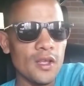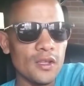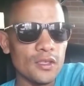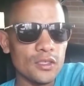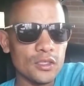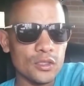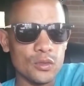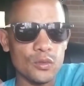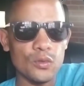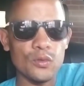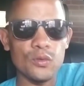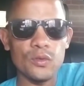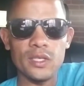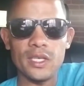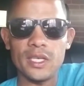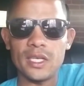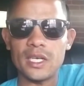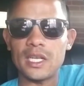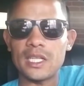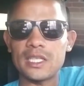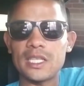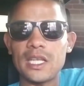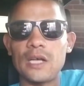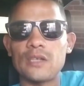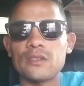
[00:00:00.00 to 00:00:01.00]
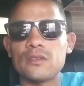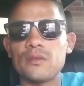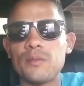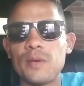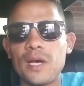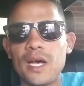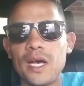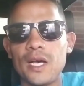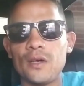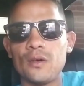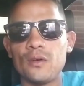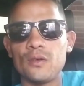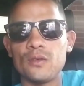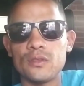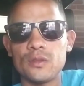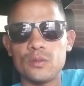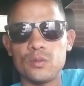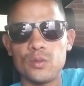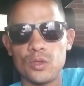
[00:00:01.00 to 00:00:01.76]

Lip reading: Soon, hitting 1,000 miles,